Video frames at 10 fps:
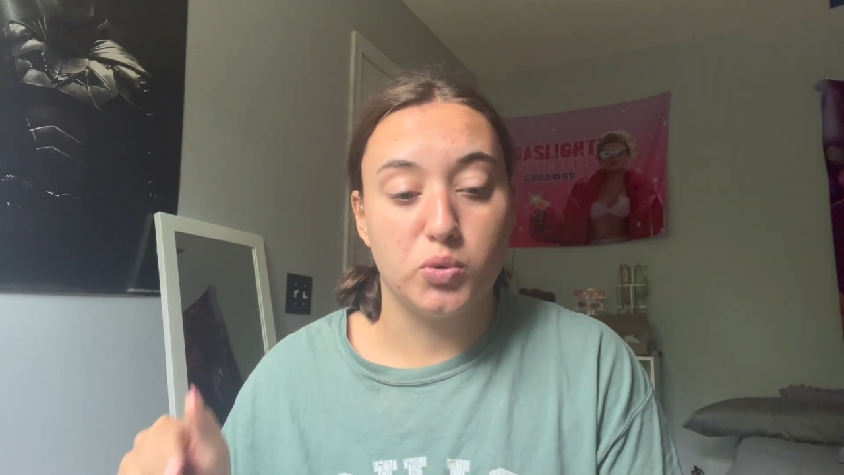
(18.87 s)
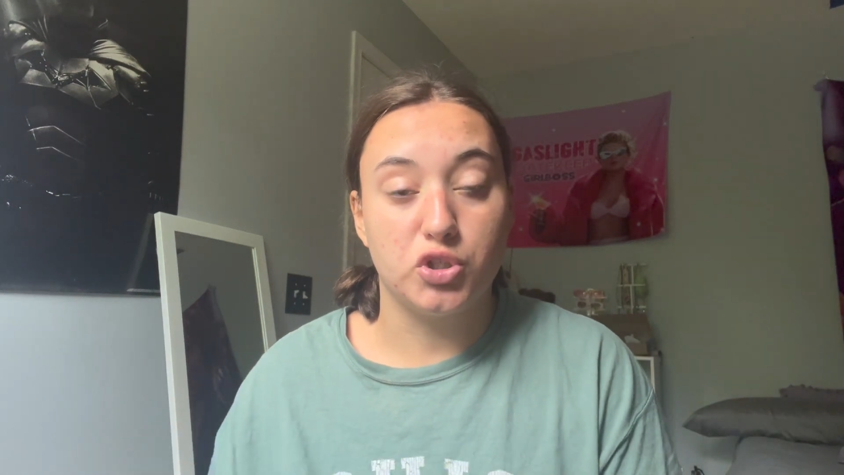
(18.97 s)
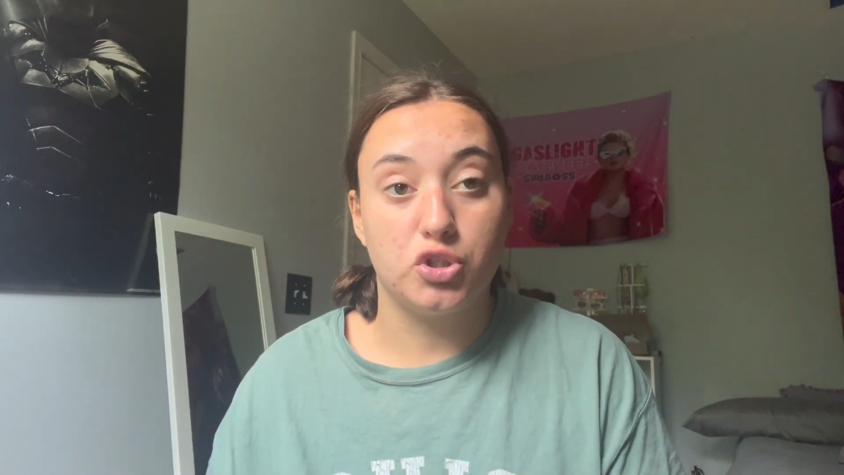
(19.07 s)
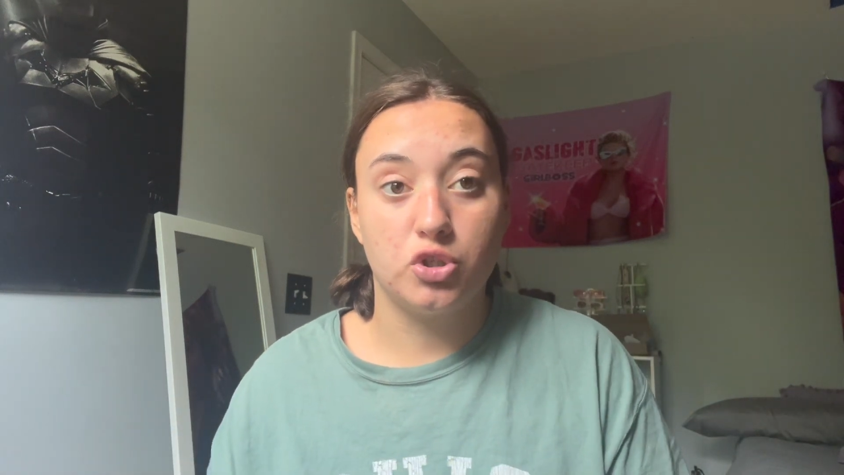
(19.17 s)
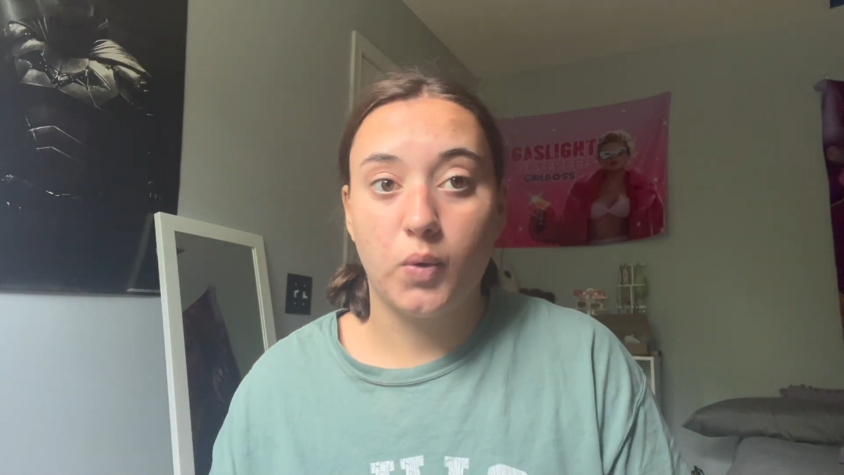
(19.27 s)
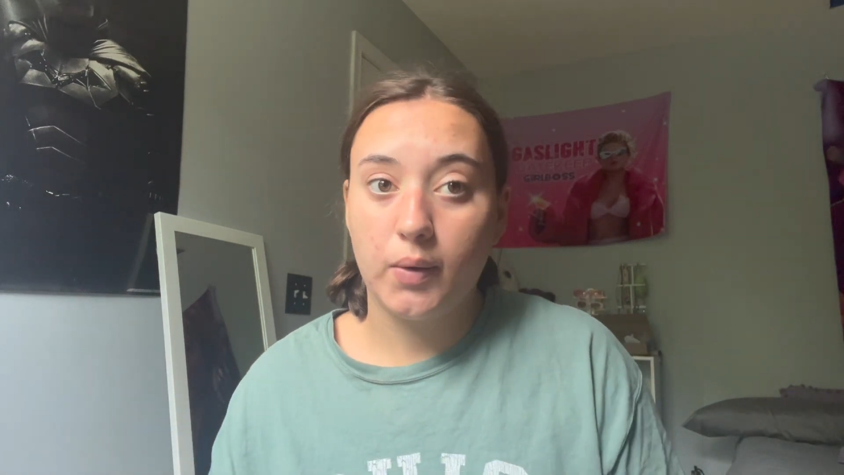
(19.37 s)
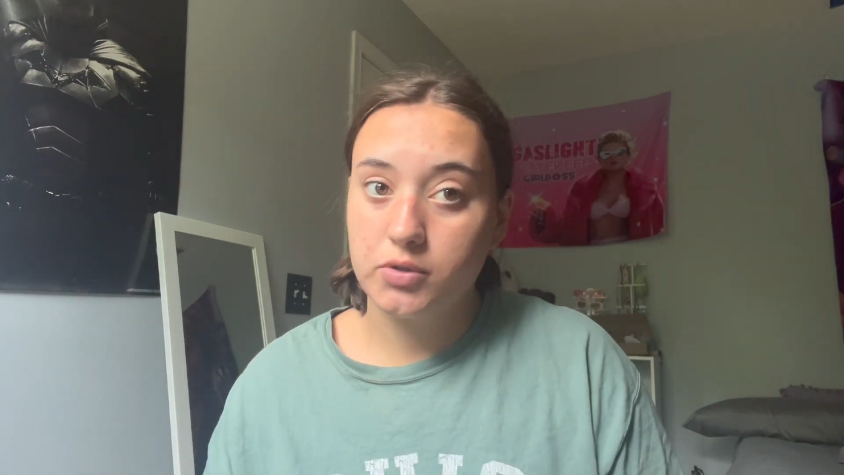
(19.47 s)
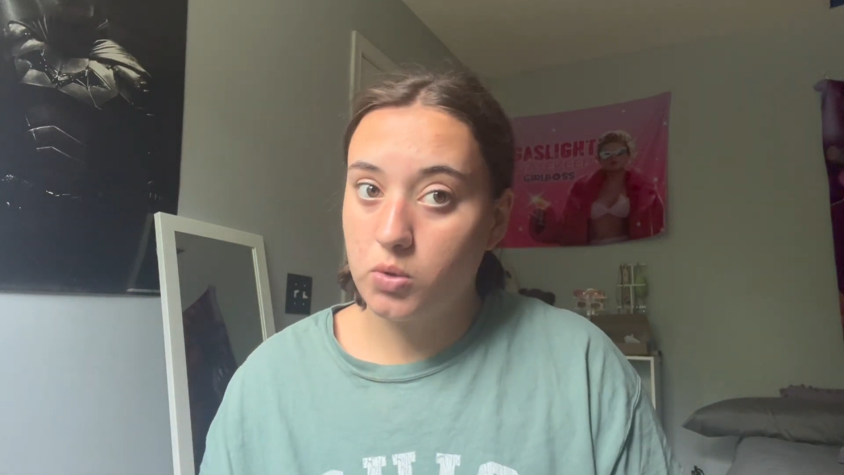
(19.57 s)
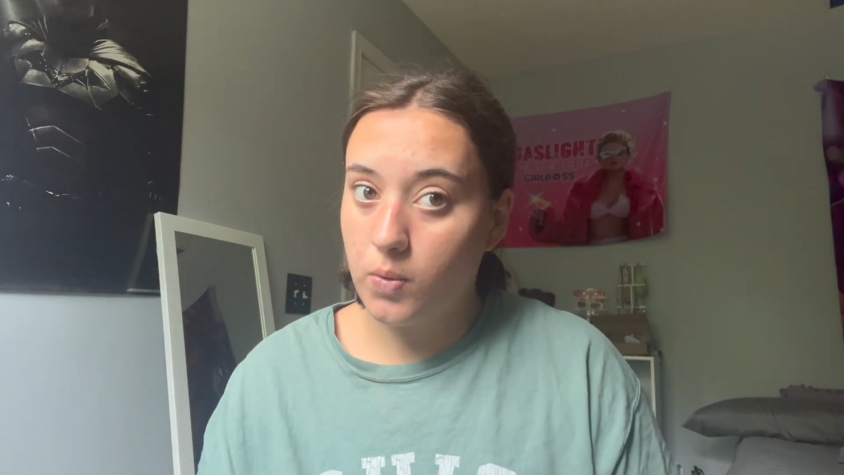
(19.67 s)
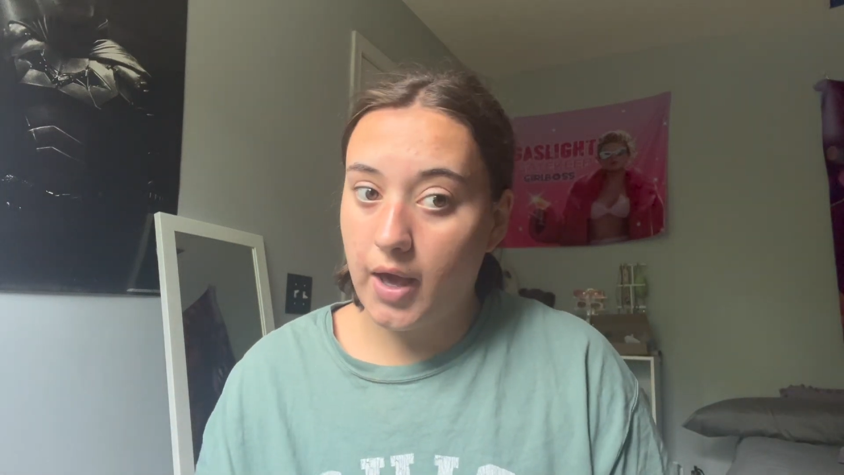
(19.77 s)
which is 2
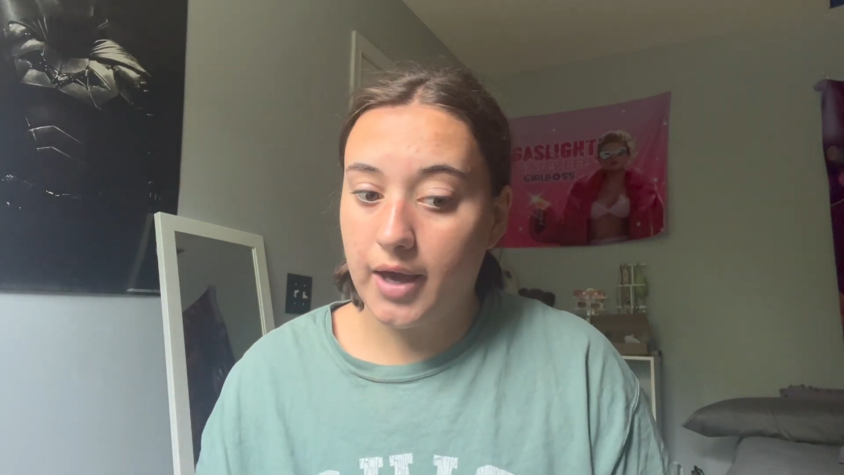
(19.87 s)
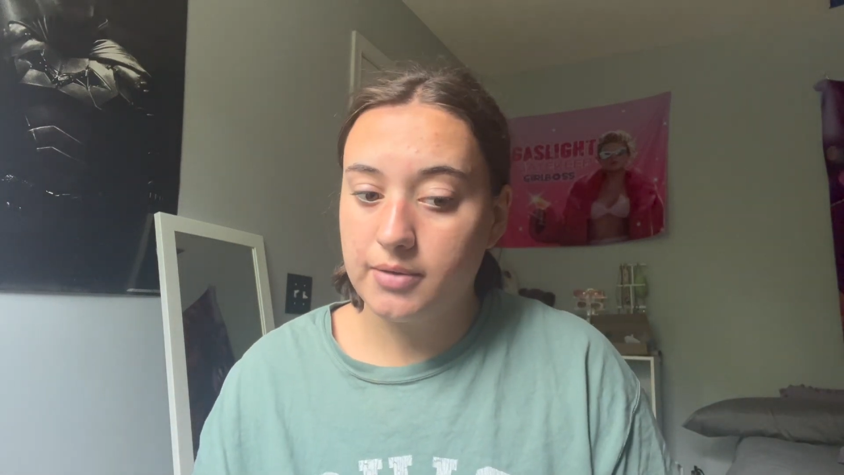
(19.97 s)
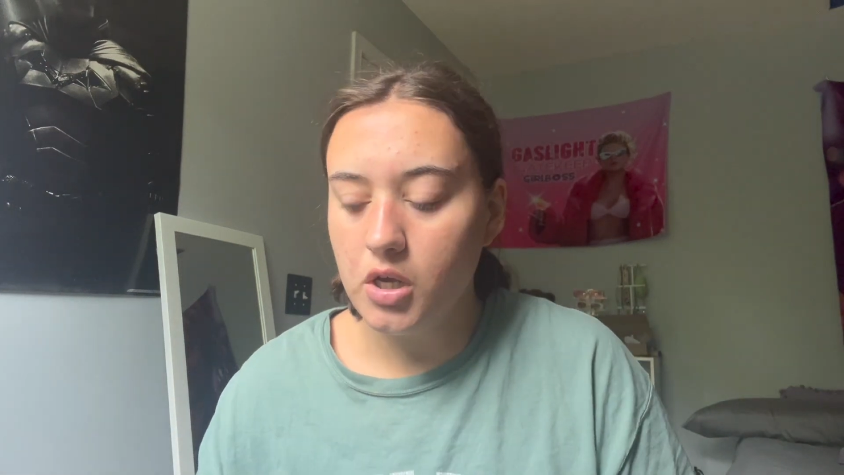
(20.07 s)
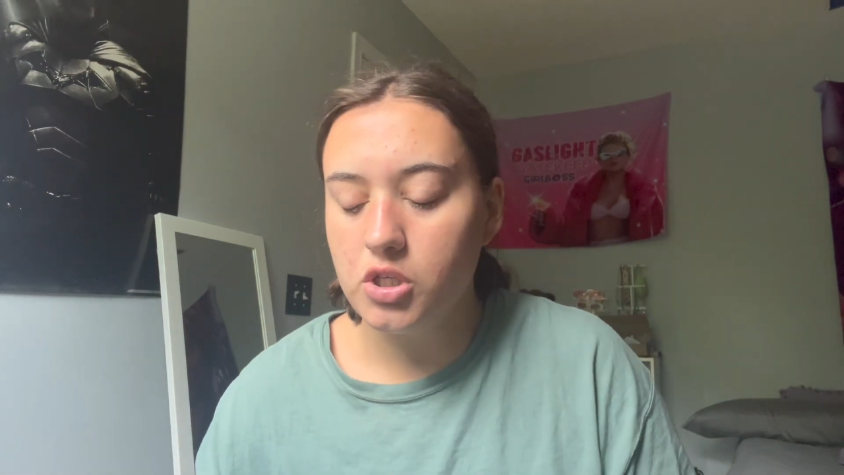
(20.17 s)
hours away.